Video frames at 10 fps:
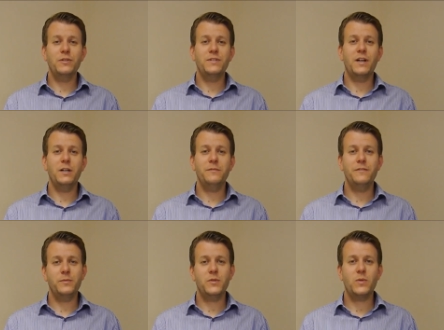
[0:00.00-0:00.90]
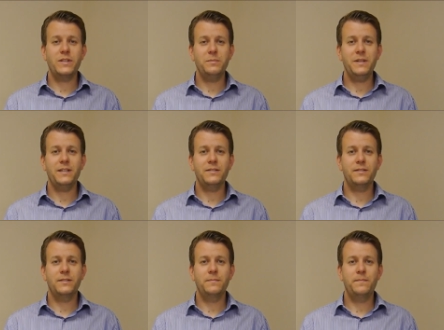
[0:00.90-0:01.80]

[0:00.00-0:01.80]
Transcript: runtime of up to 20 minutes.